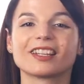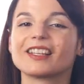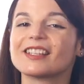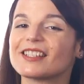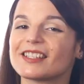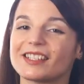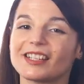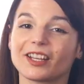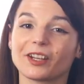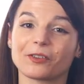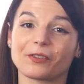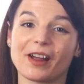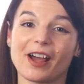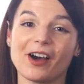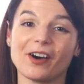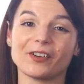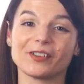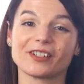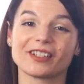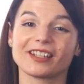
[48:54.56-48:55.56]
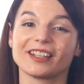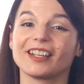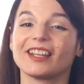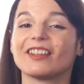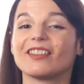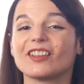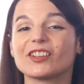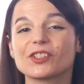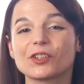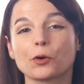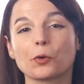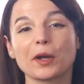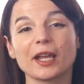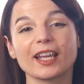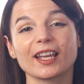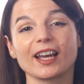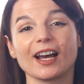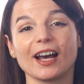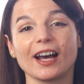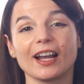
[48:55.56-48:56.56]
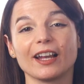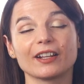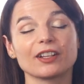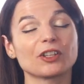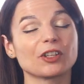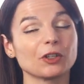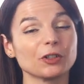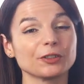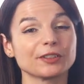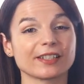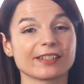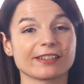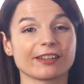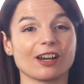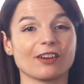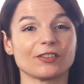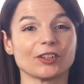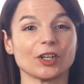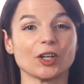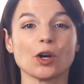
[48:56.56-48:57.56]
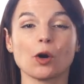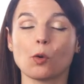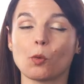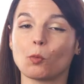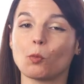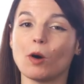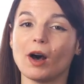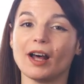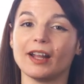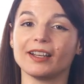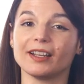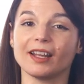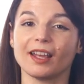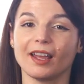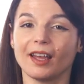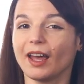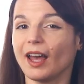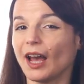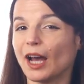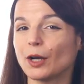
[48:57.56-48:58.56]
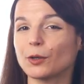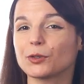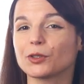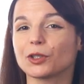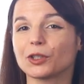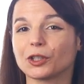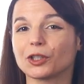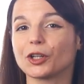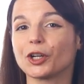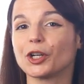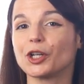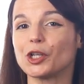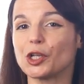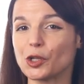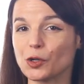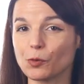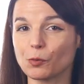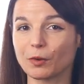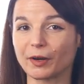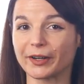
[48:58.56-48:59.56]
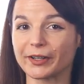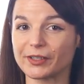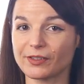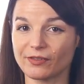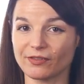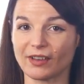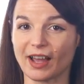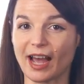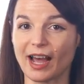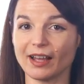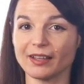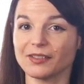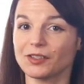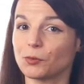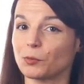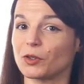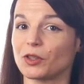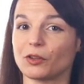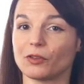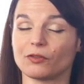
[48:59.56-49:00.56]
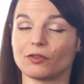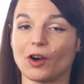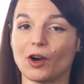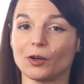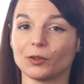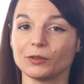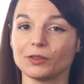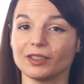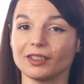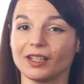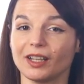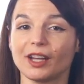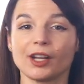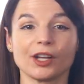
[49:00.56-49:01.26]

Stick around. In this quick guide, you'll discover one How to learn new words fast with your phone,